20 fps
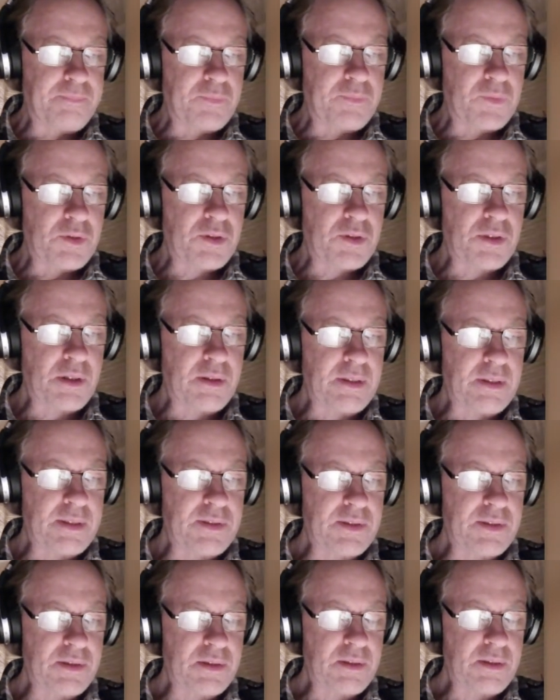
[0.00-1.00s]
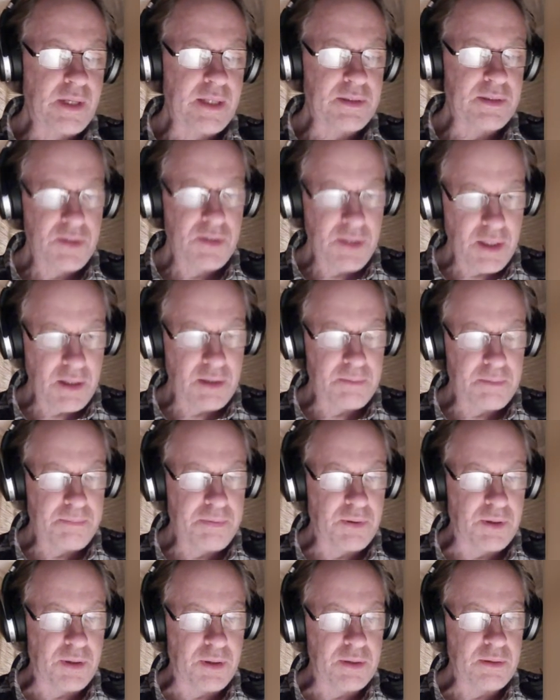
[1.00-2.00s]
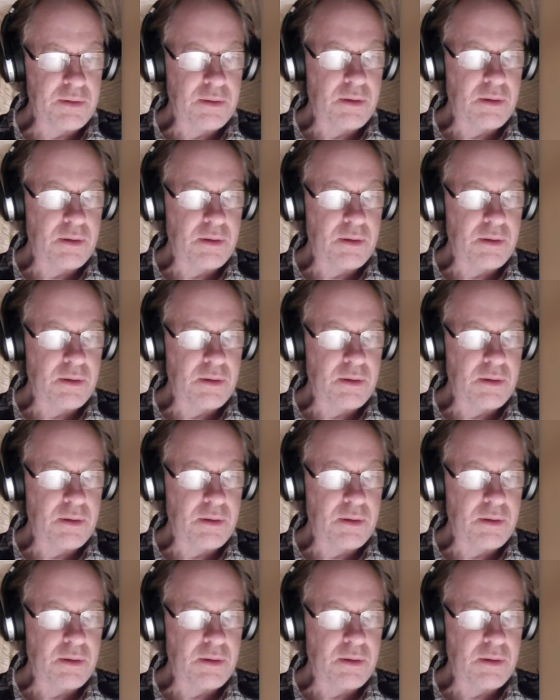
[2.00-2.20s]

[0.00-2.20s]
So there's that second point.